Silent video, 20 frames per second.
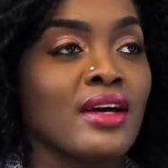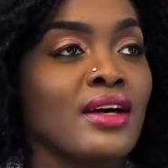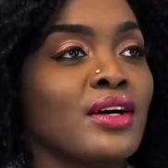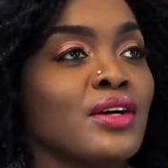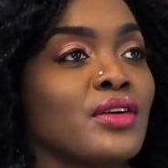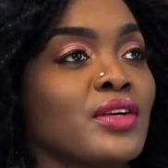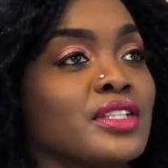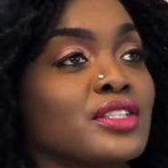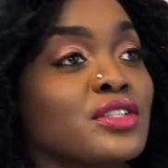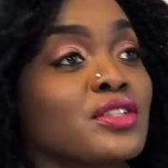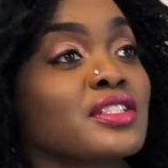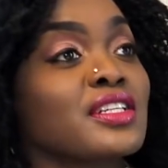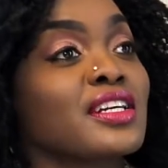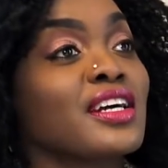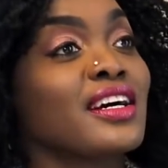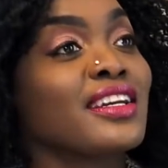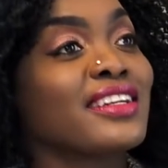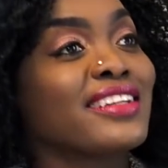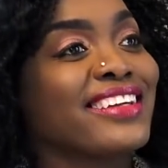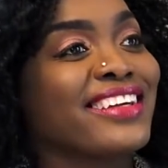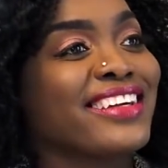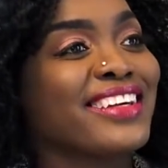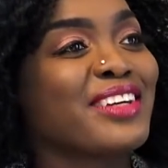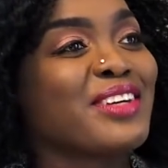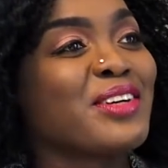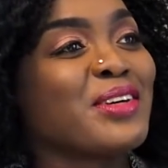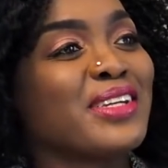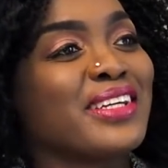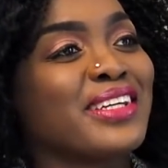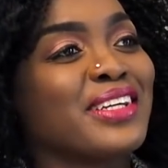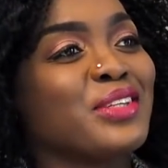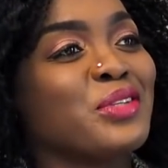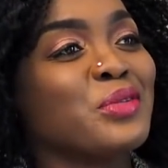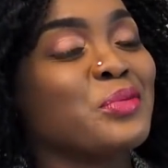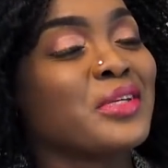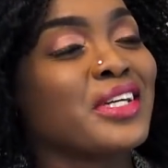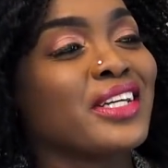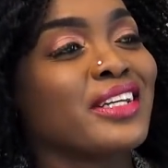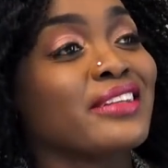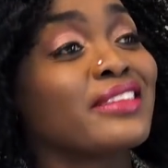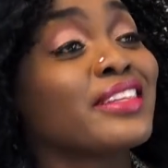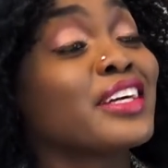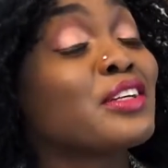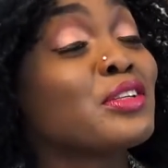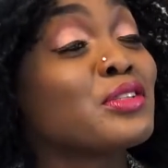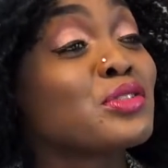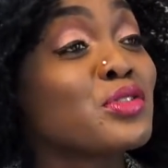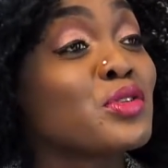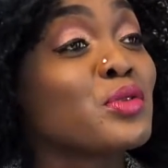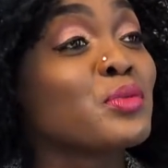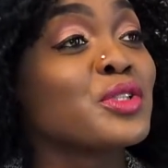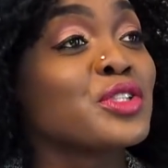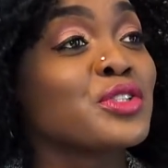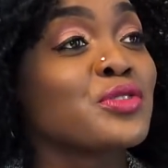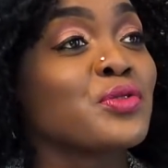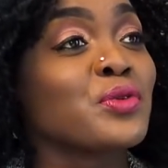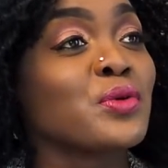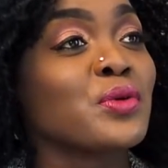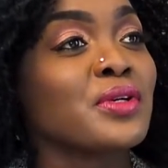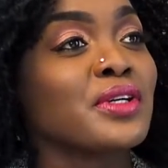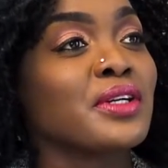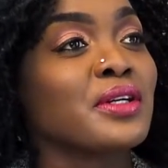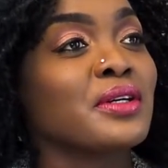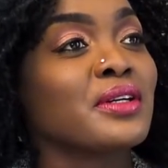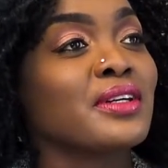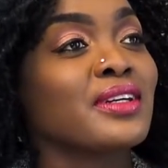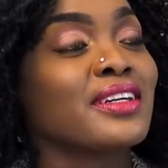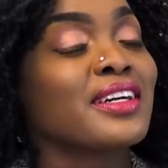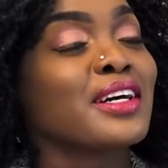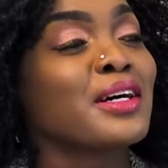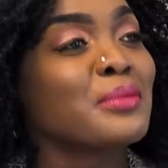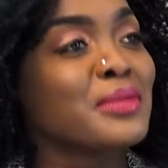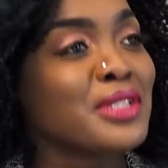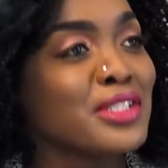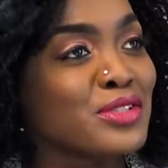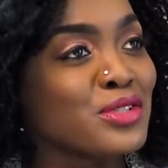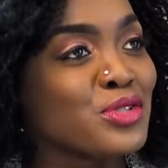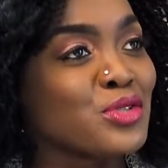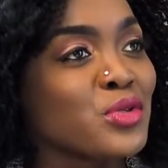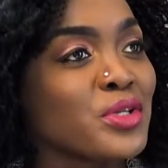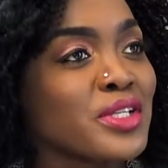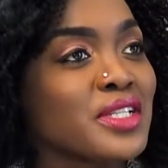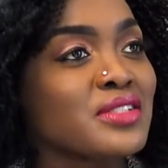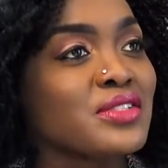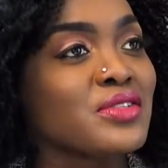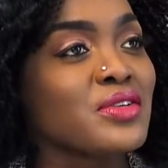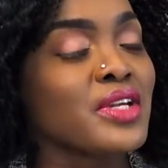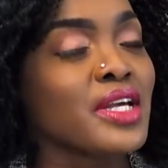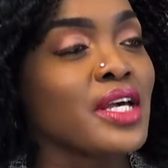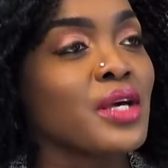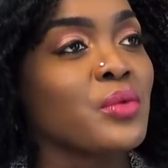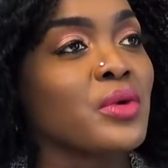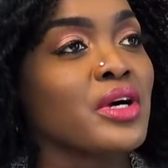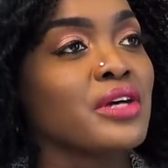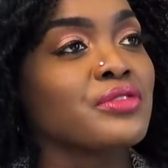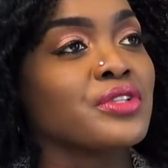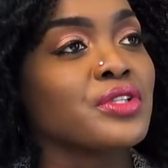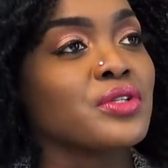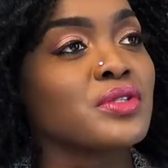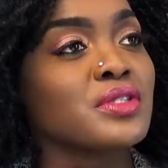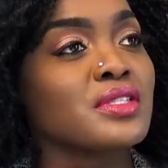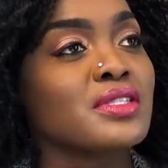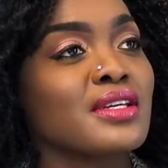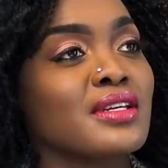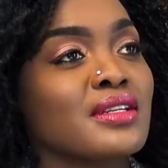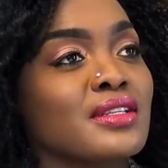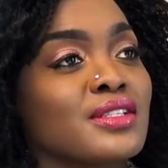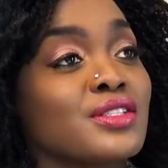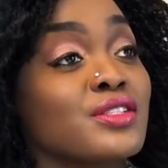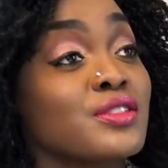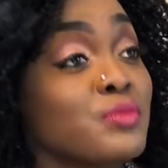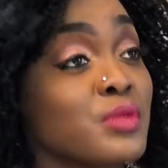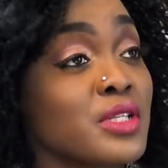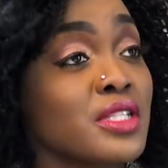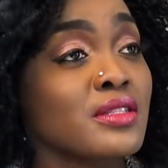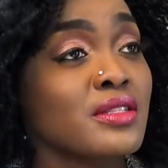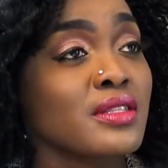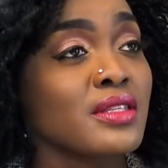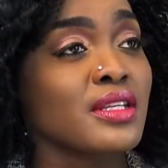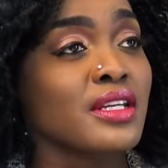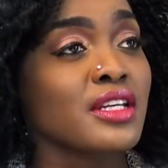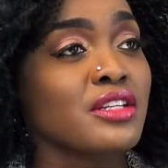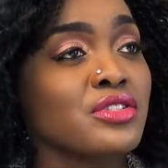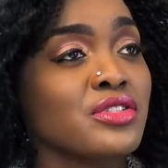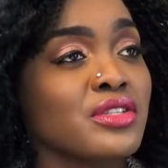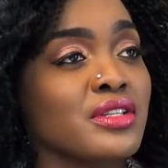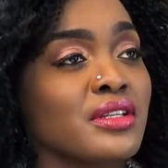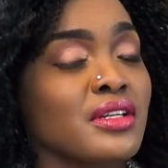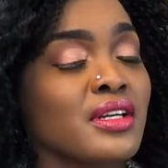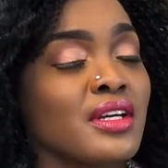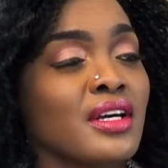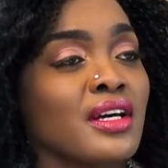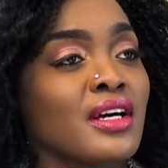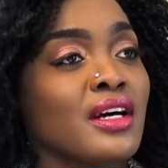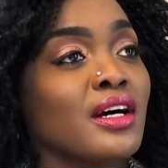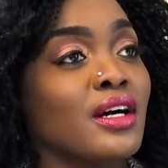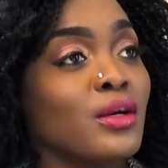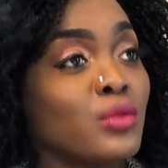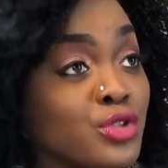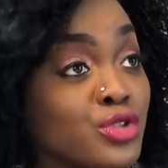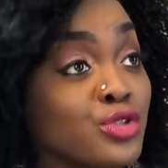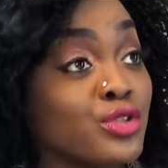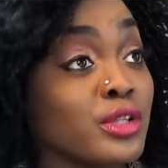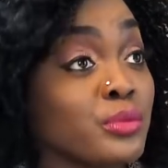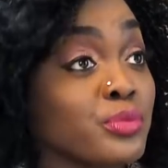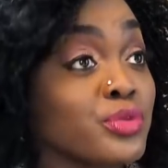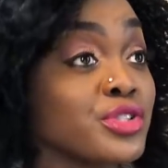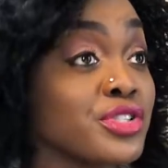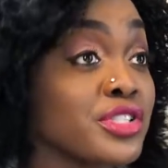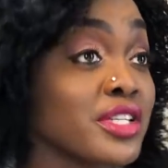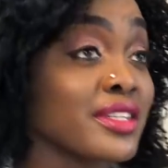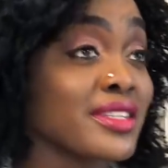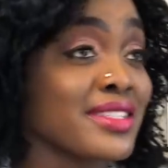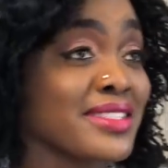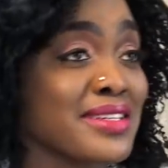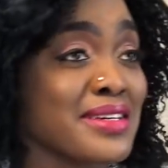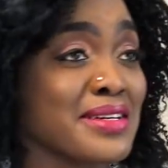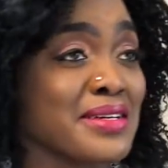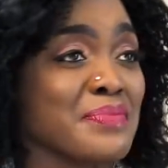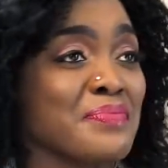All right, Dr. Kandeh Kolleh YUMKELLA, thank you so much for coming to join us on AYV on Sunday to speak to the nation. We truly appreciate the time.